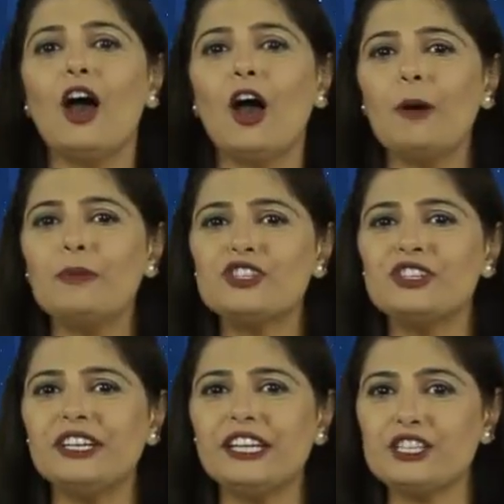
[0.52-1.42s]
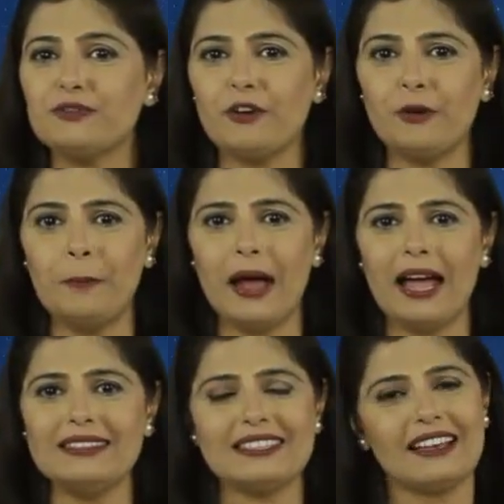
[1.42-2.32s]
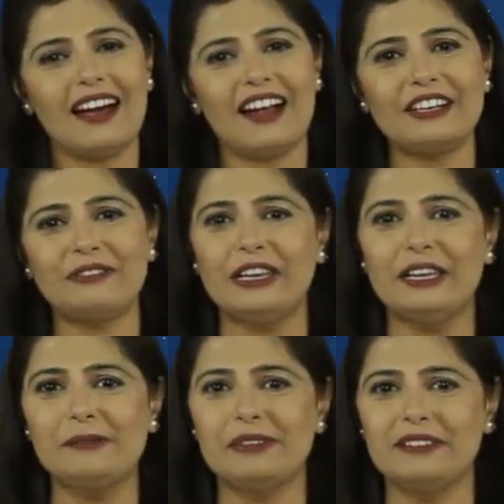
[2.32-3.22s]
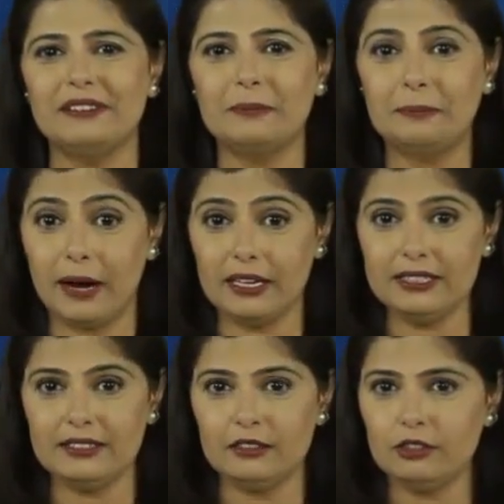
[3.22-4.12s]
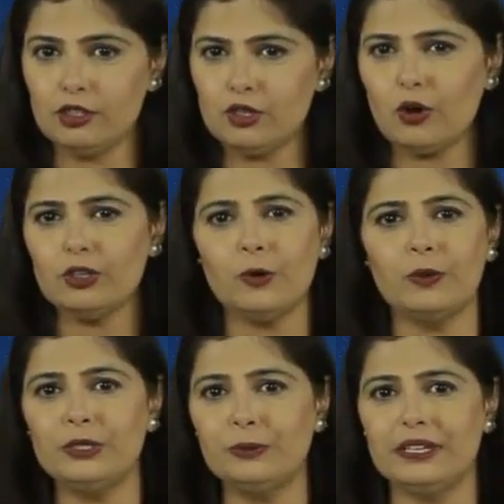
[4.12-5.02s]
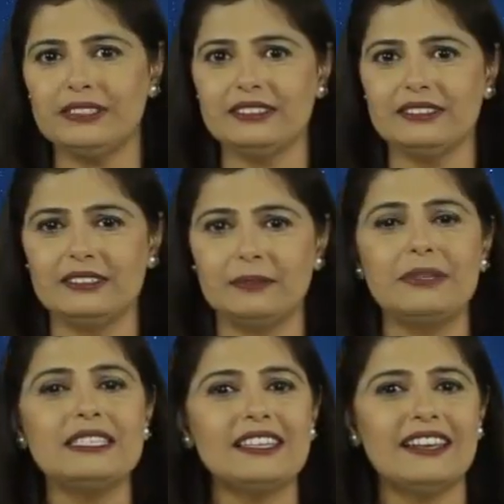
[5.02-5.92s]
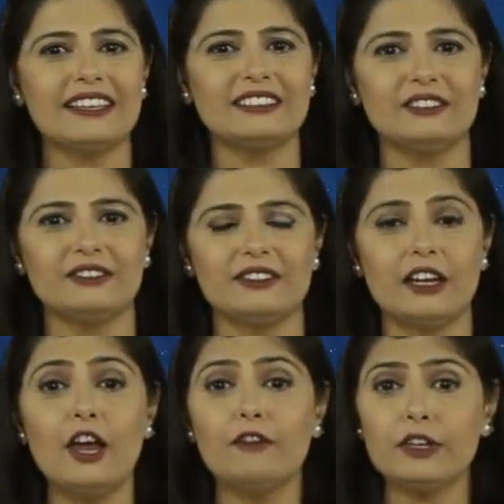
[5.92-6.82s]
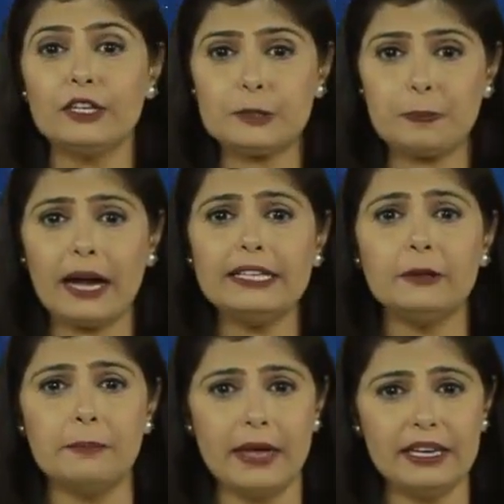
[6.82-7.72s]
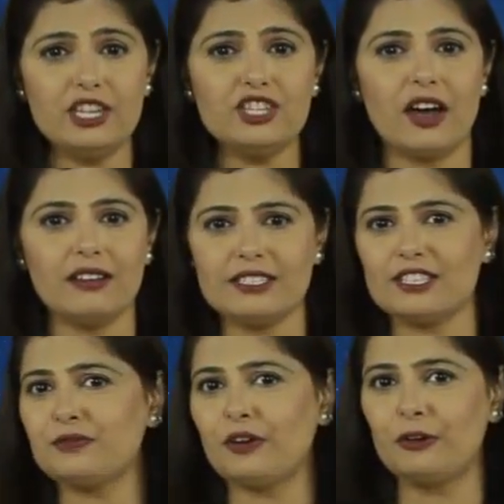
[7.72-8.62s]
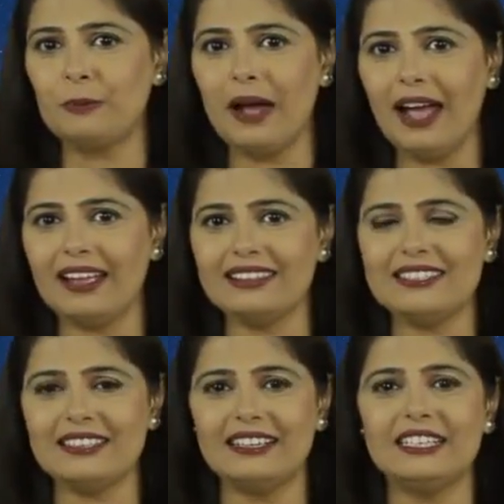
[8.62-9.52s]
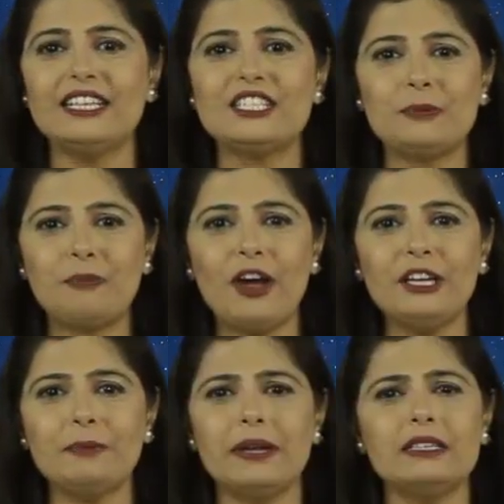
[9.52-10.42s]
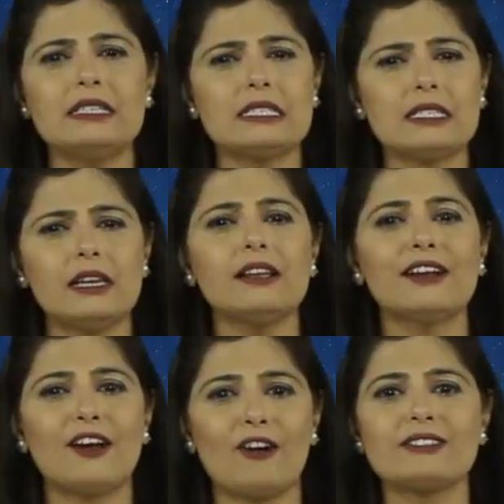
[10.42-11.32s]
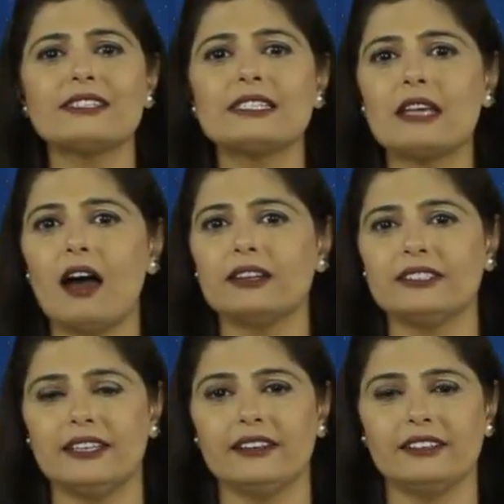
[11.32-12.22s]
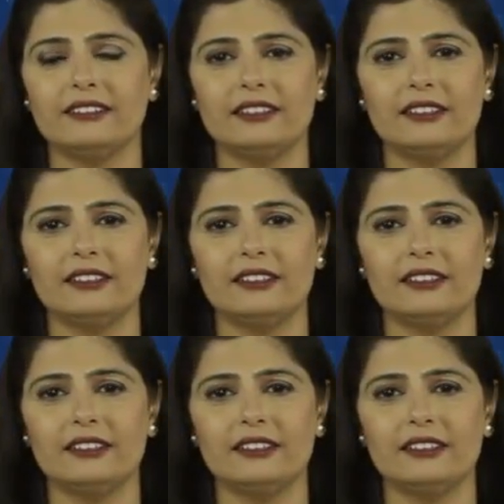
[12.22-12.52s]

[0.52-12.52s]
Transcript: Opportunities for romance are available, but don't overdo it. Be selective. For despite the many chances for romance, disappointment still causes heartache.